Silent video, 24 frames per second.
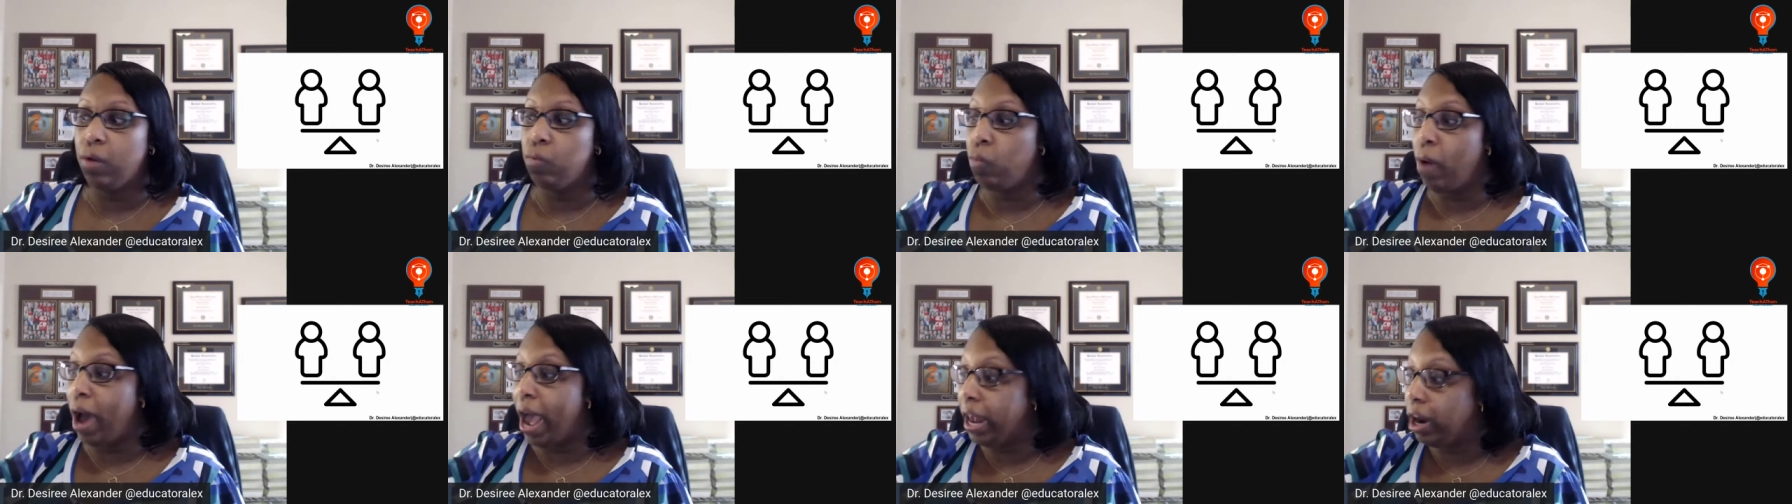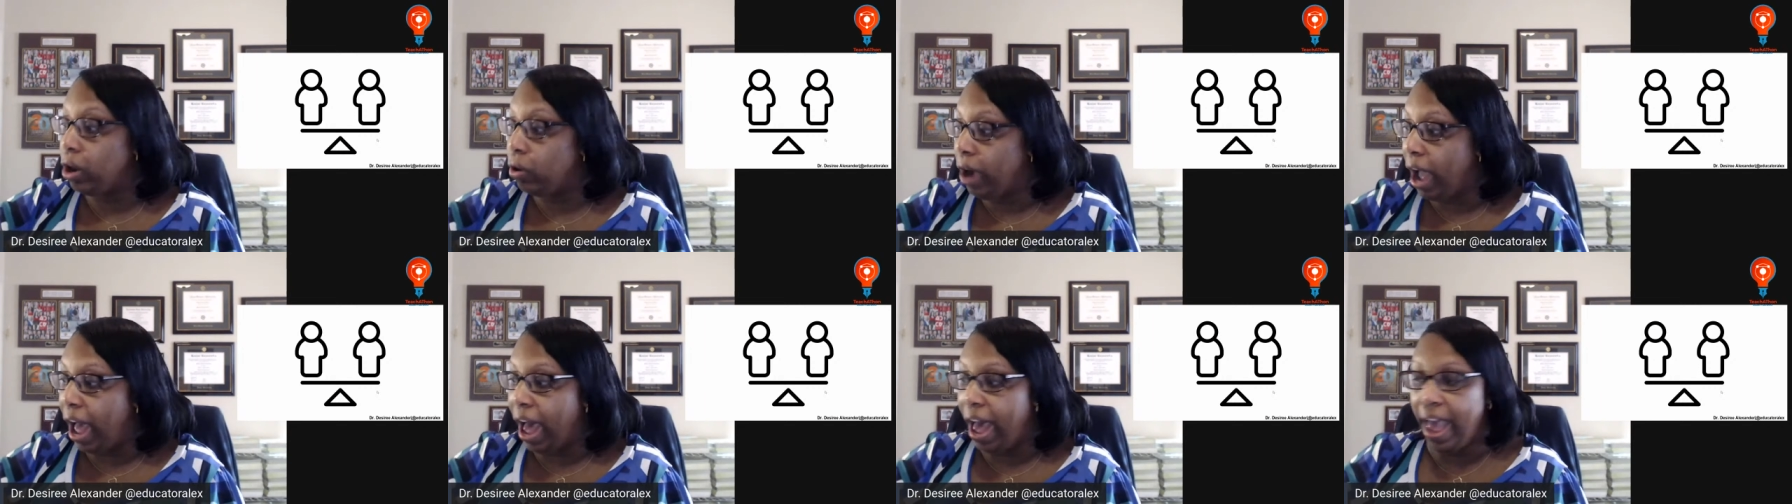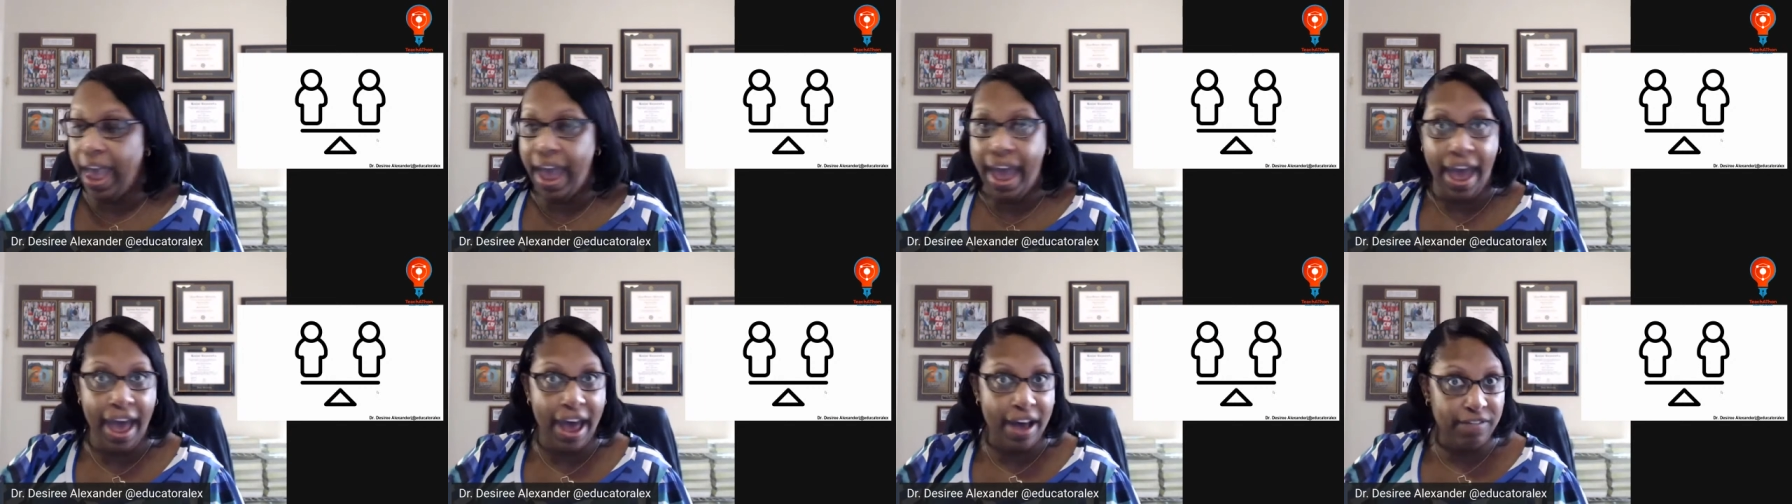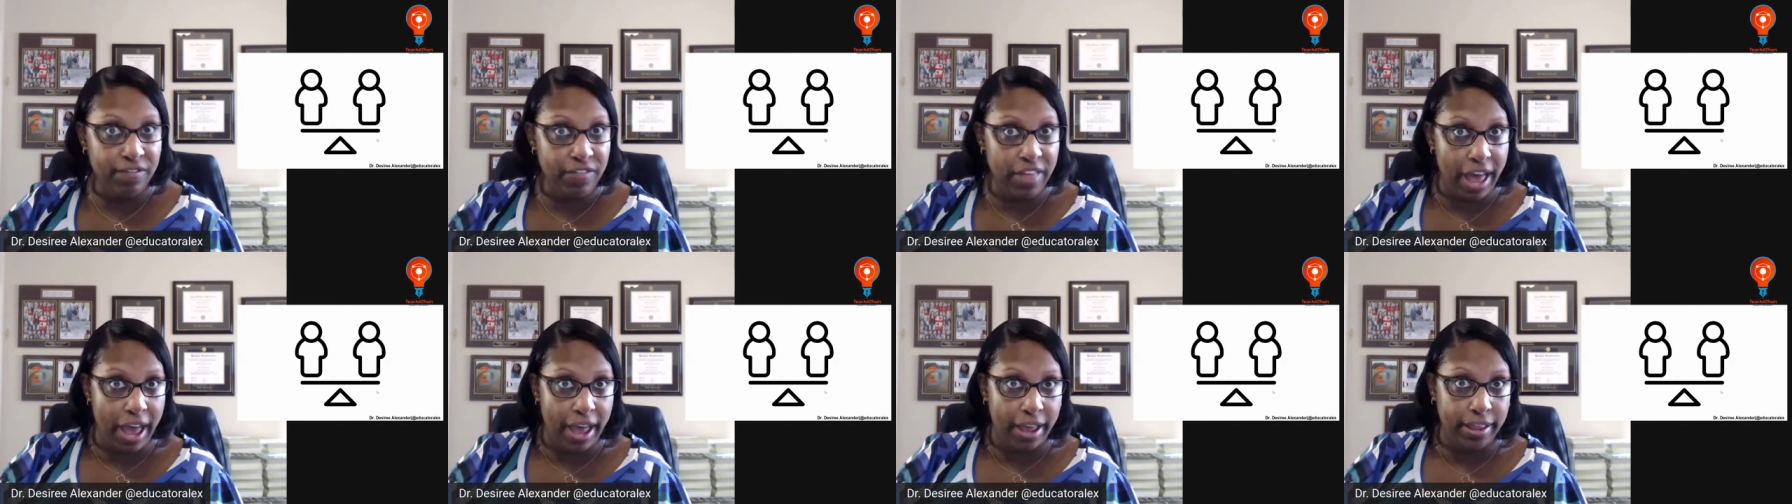why don't I
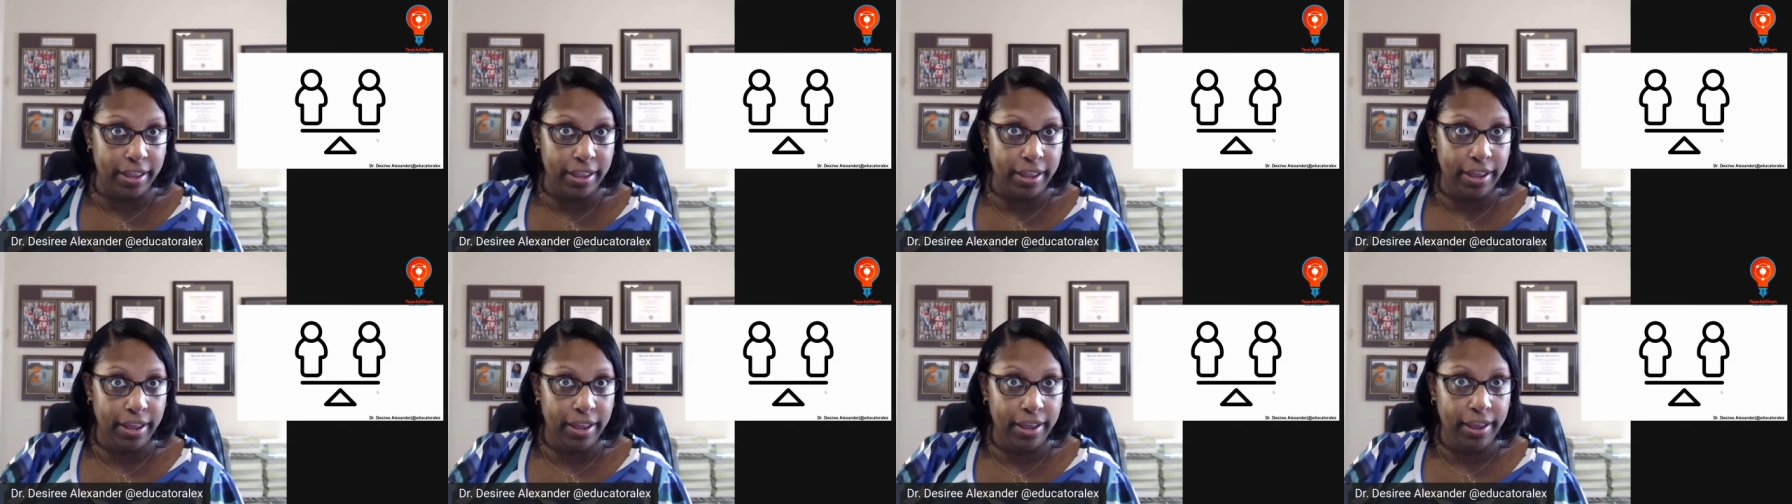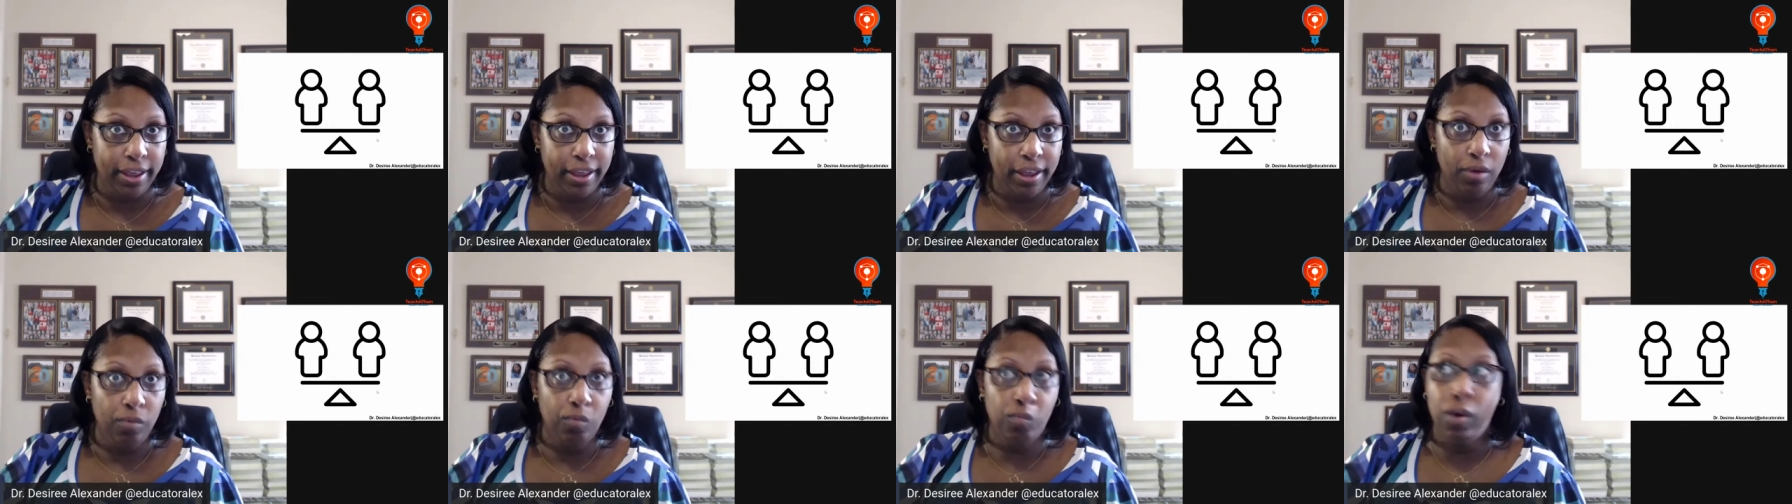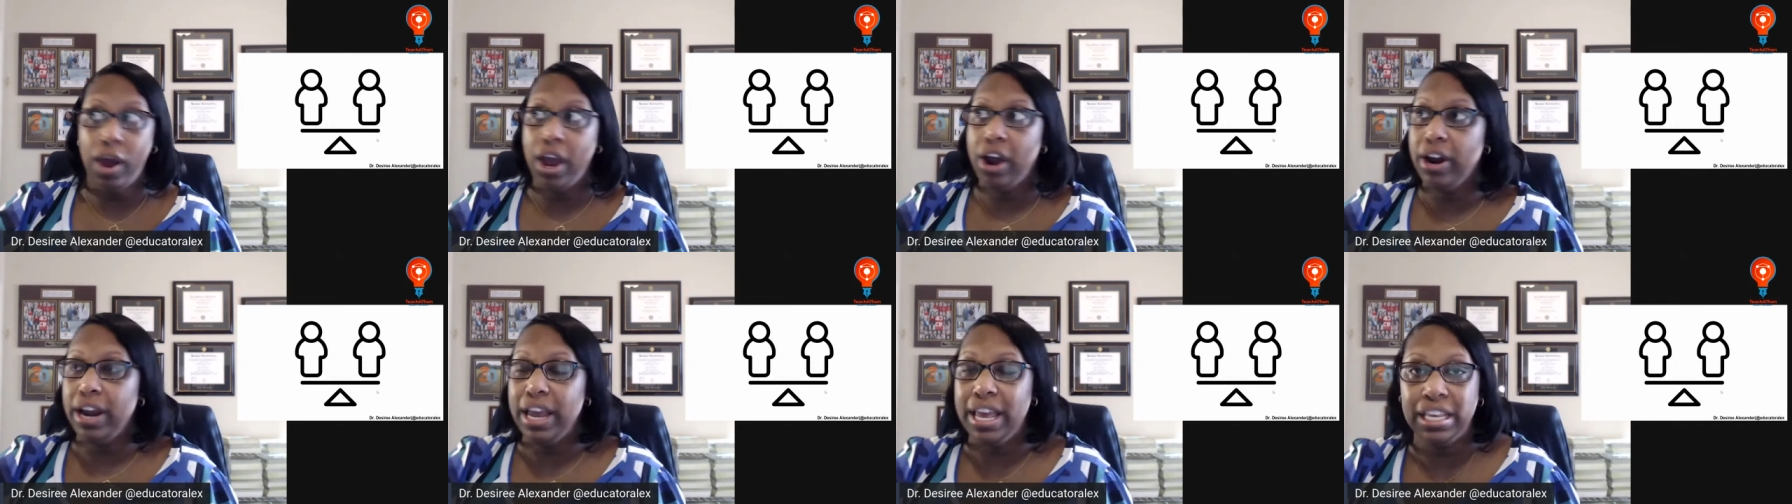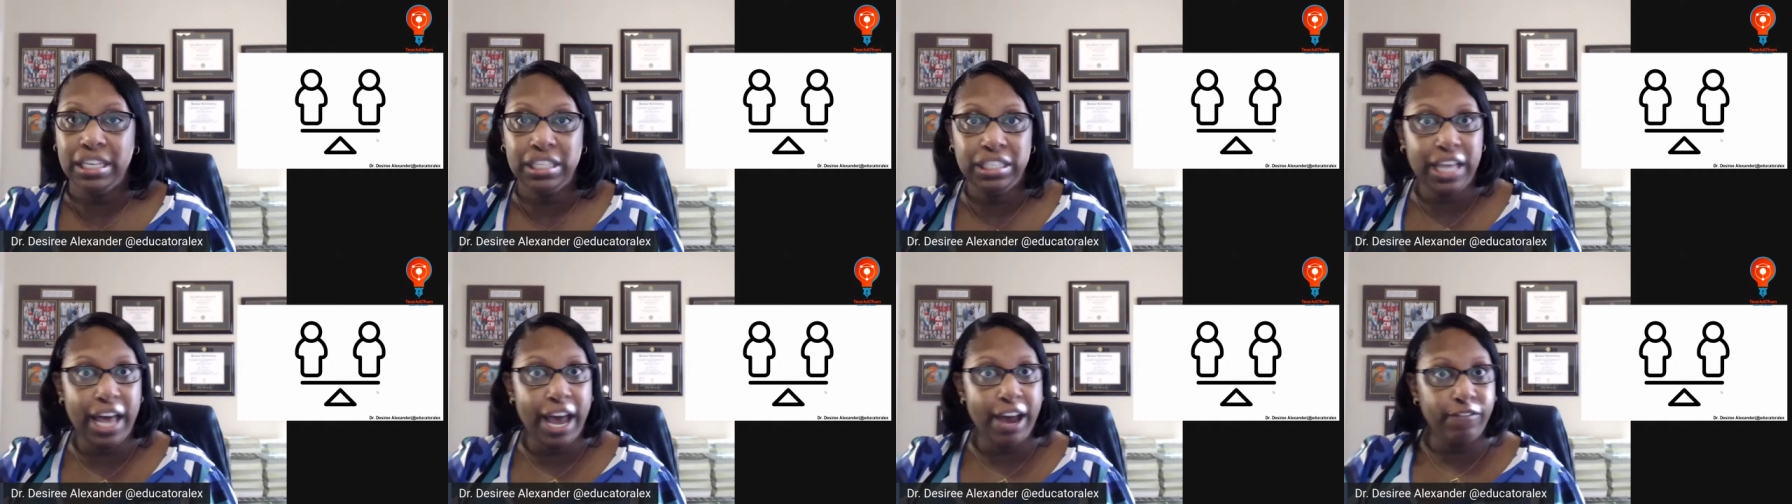have that? Where
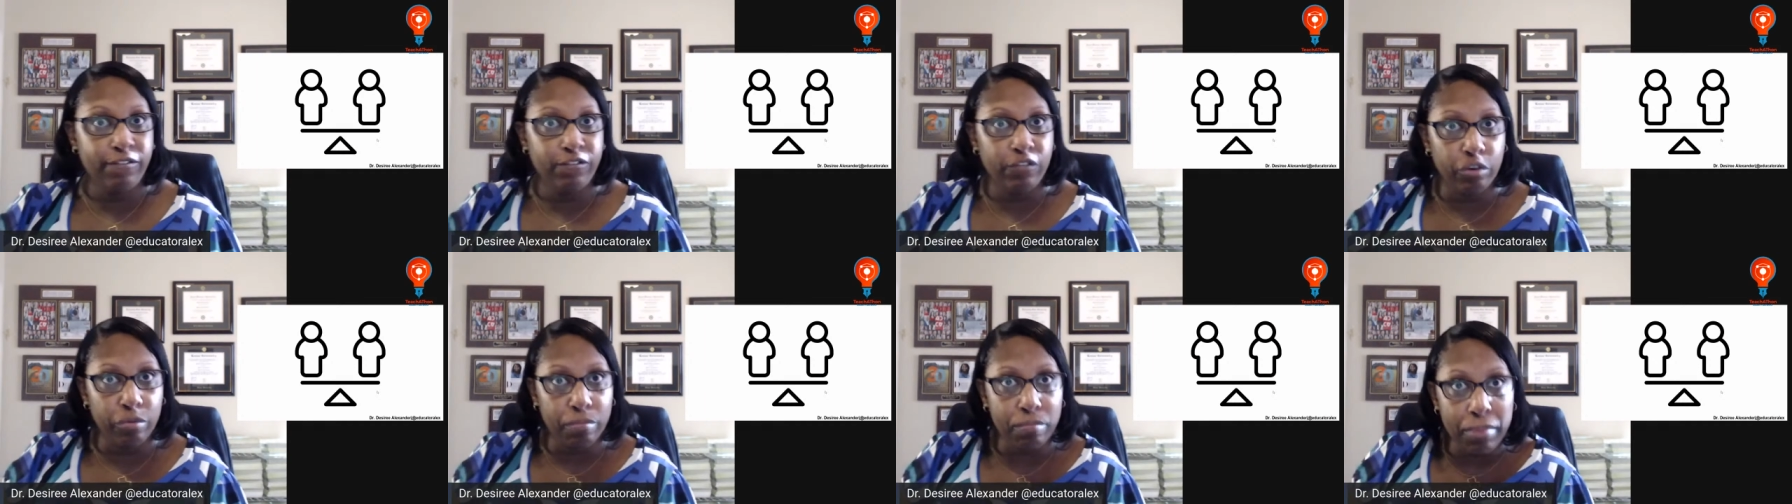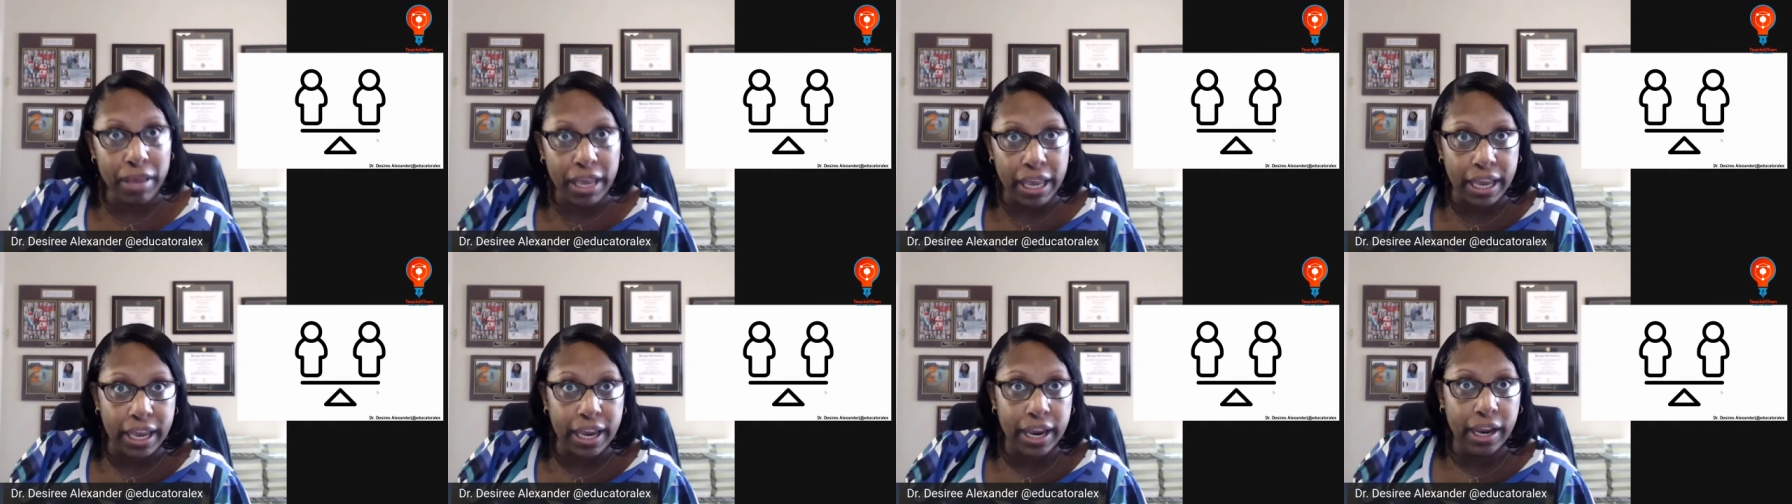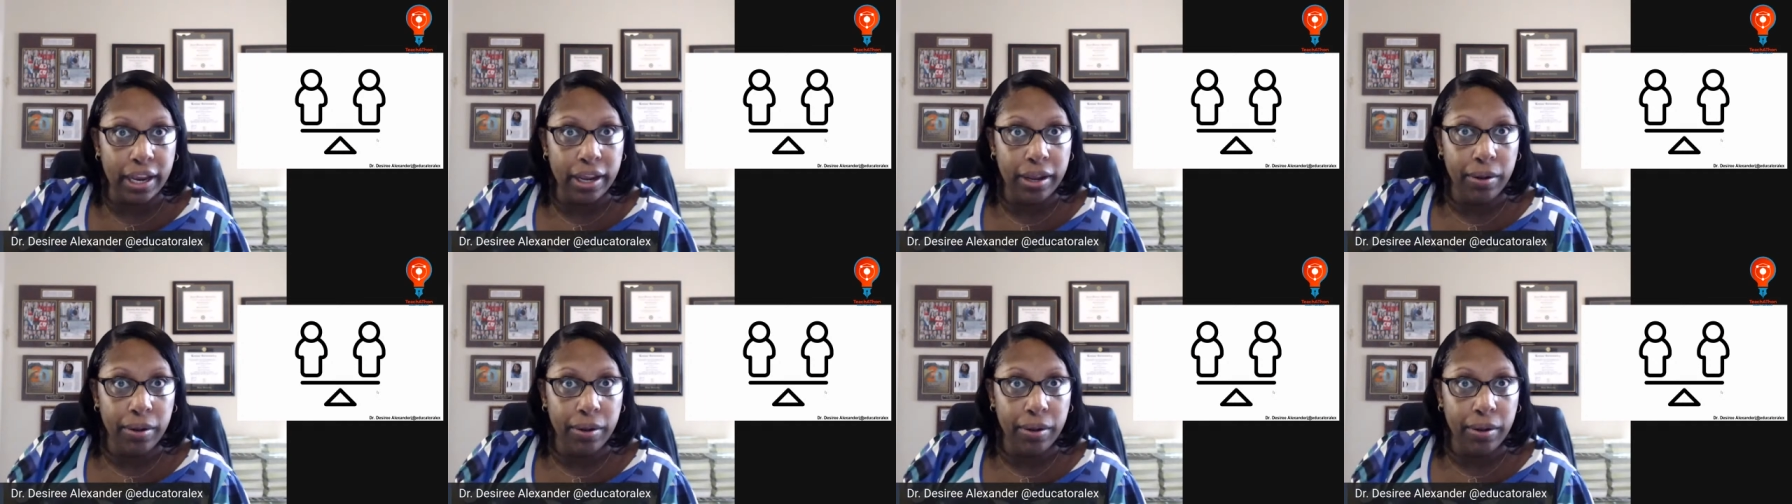is that for me?